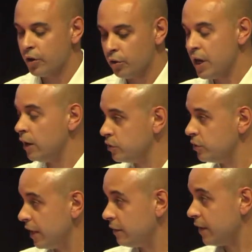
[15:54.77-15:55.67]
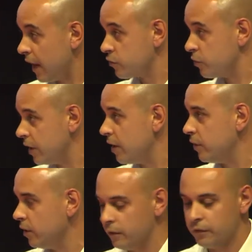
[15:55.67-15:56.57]
go down to that extra
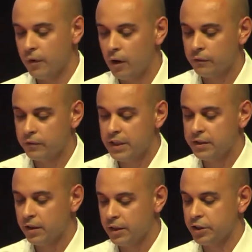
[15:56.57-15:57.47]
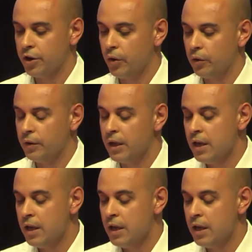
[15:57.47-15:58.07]
level of detail in code.